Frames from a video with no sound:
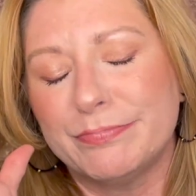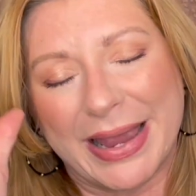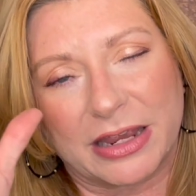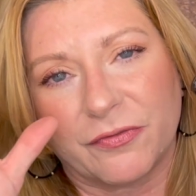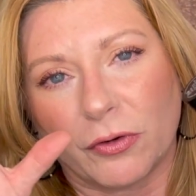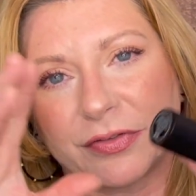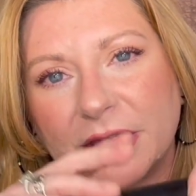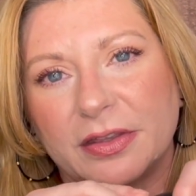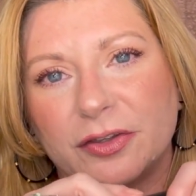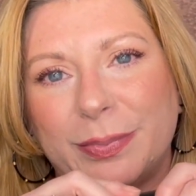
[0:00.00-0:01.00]
back and forth
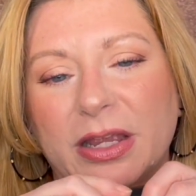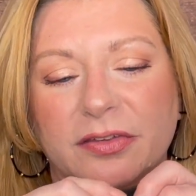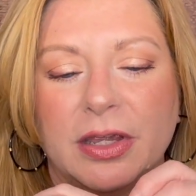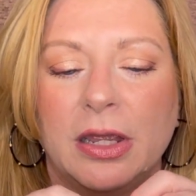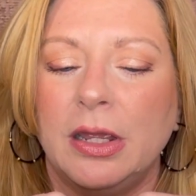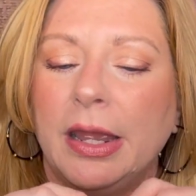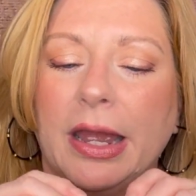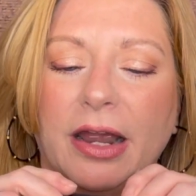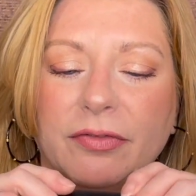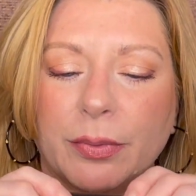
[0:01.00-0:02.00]
on this because
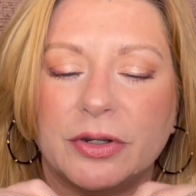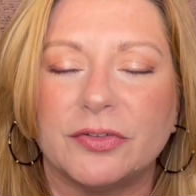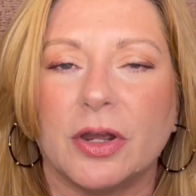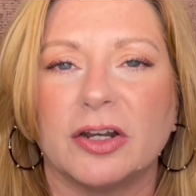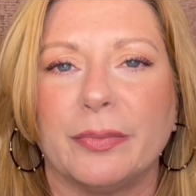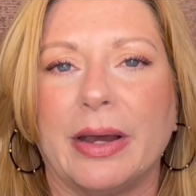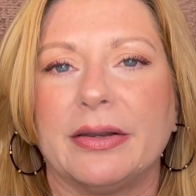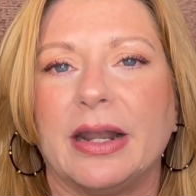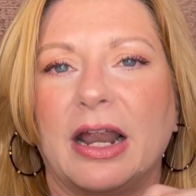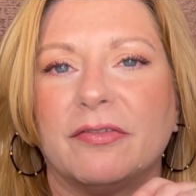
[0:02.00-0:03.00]
everyone has talked about
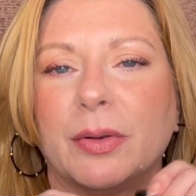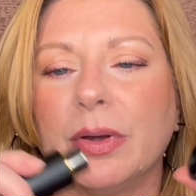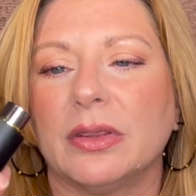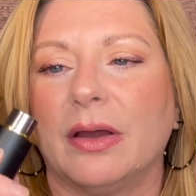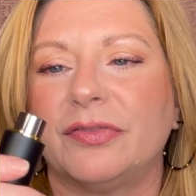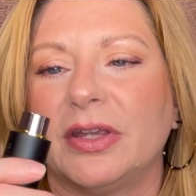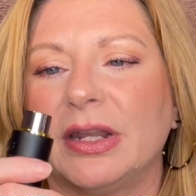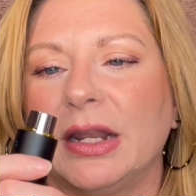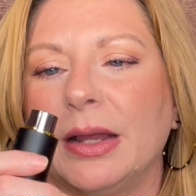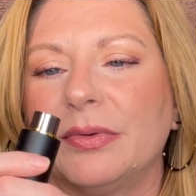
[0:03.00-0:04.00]
it. Everyone loves it.
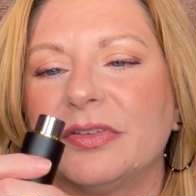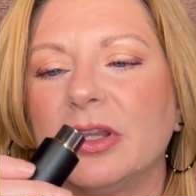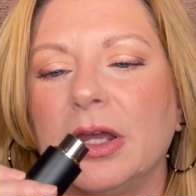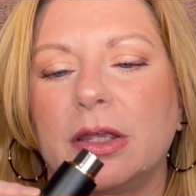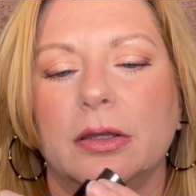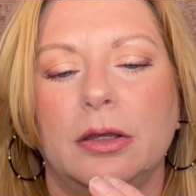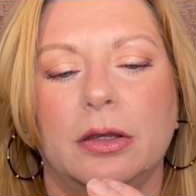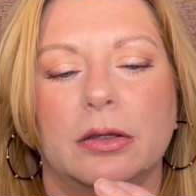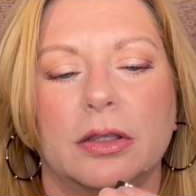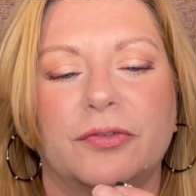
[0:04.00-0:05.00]
And I was like,
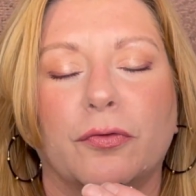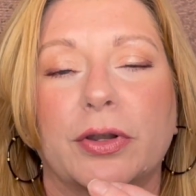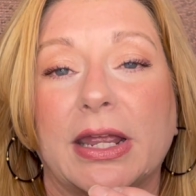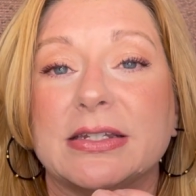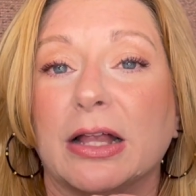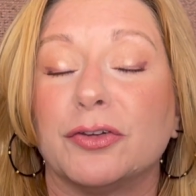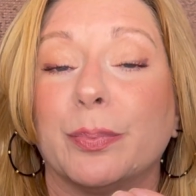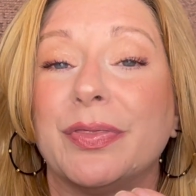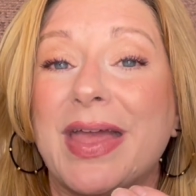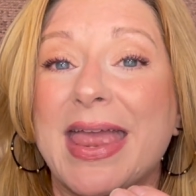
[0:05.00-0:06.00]
ugh, it's $48.
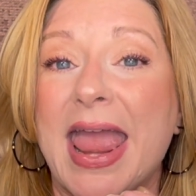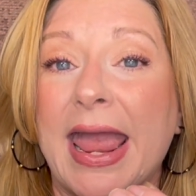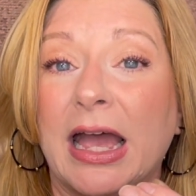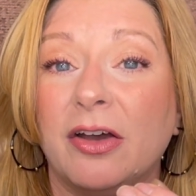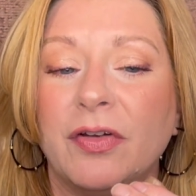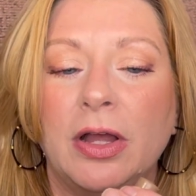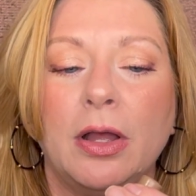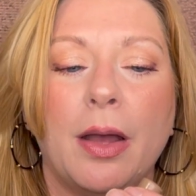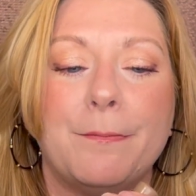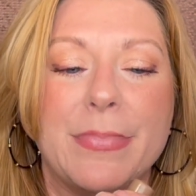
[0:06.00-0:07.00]
But they have
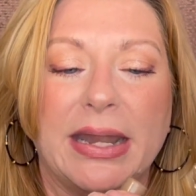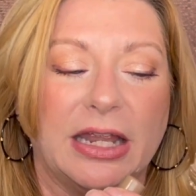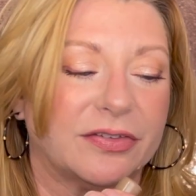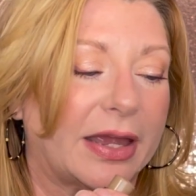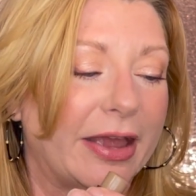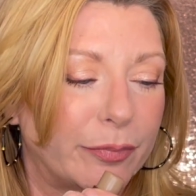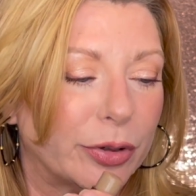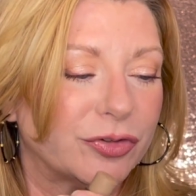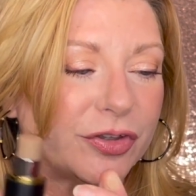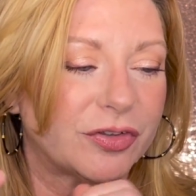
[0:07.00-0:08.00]
minis. I have
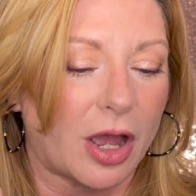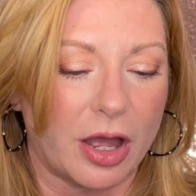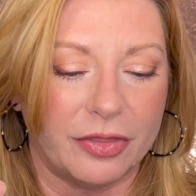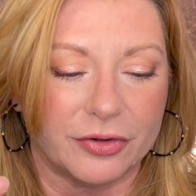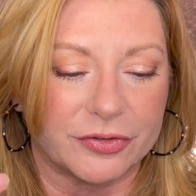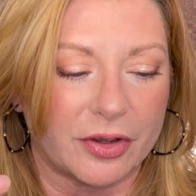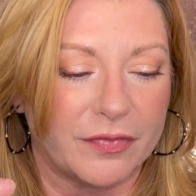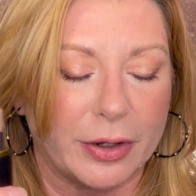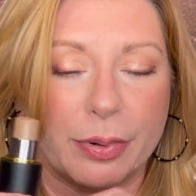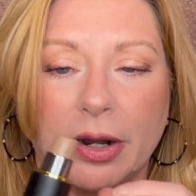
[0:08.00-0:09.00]
purchased others of
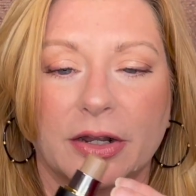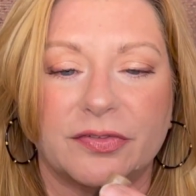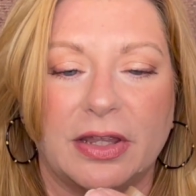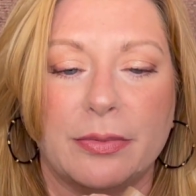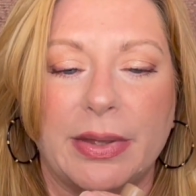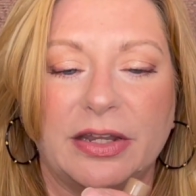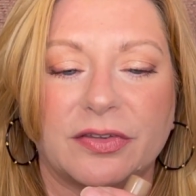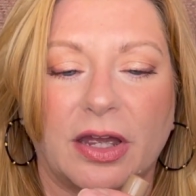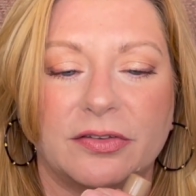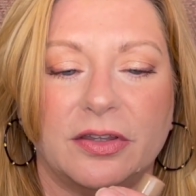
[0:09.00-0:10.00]
their products in the mini
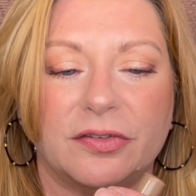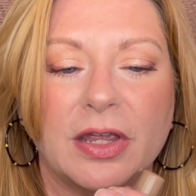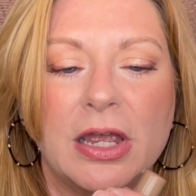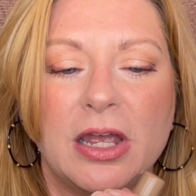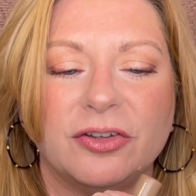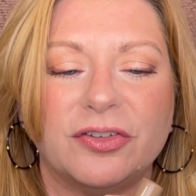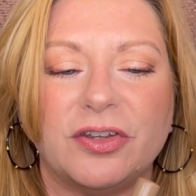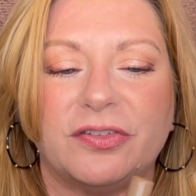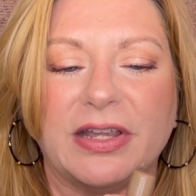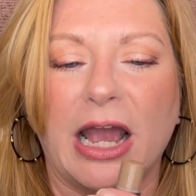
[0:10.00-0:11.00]
sizes just
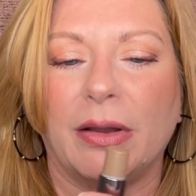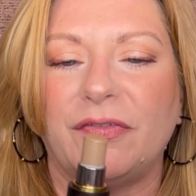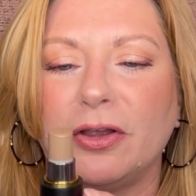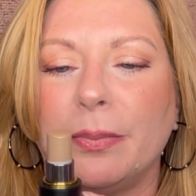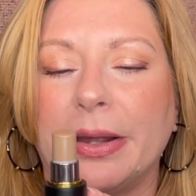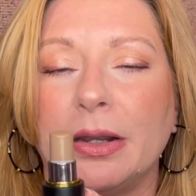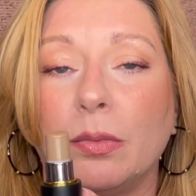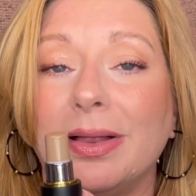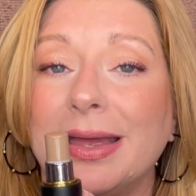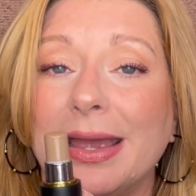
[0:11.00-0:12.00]
to see how I feel about it.
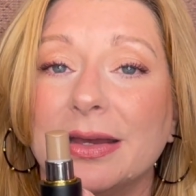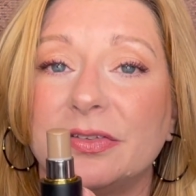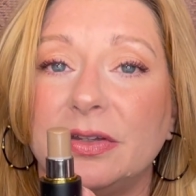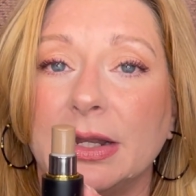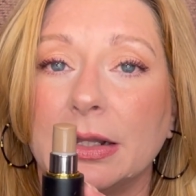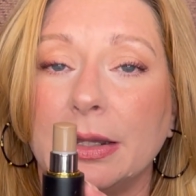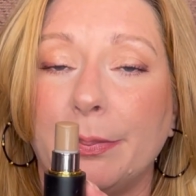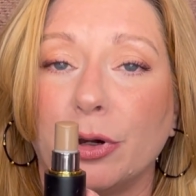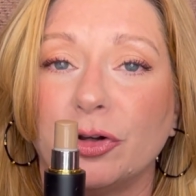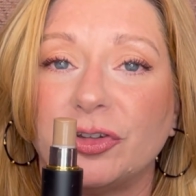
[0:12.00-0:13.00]
Well, I accidentally
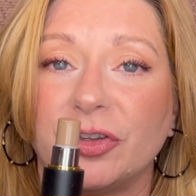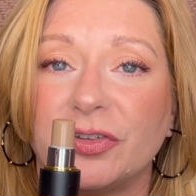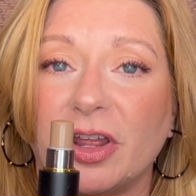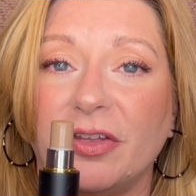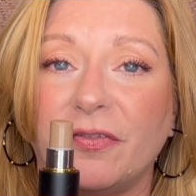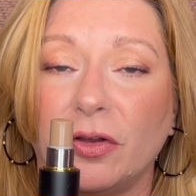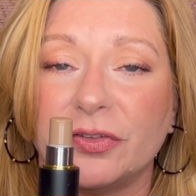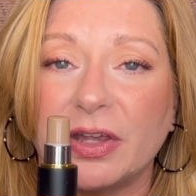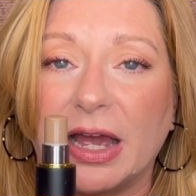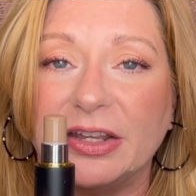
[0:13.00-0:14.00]
purchased the full
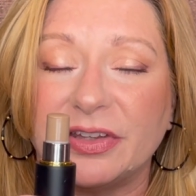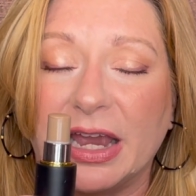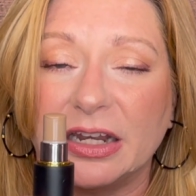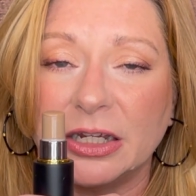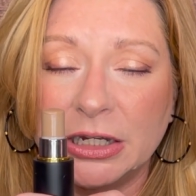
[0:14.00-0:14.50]
size at